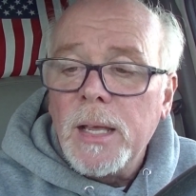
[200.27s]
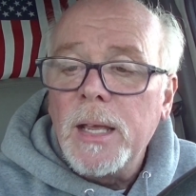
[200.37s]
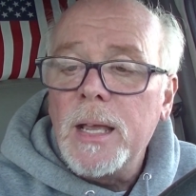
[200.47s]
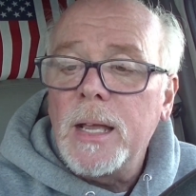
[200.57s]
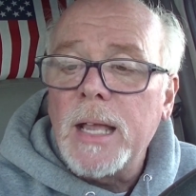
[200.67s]

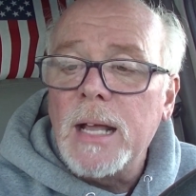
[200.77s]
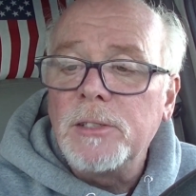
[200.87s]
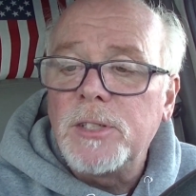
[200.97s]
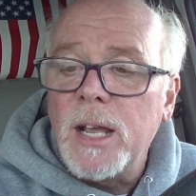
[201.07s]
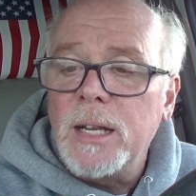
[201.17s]
He again
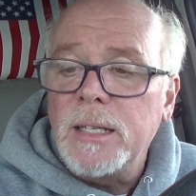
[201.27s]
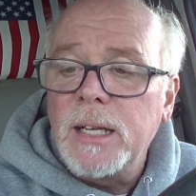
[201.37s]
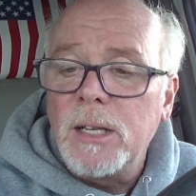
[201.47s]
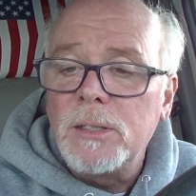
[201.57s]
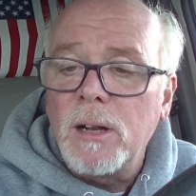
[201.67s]
said he
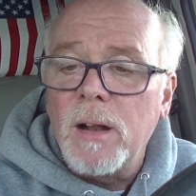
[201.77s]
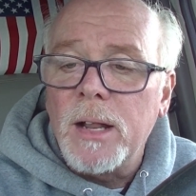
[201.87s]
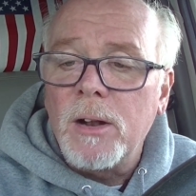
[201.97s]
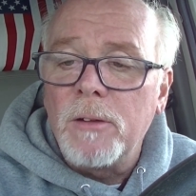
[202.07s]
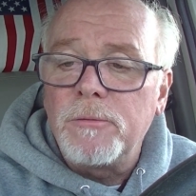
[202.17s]
killed her
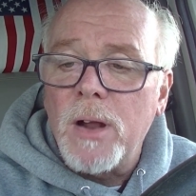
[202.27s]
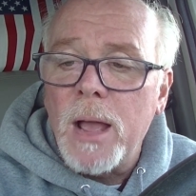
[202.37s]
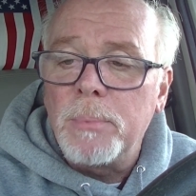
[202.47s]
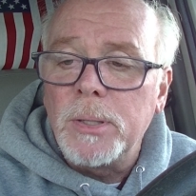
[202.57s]
and her friend.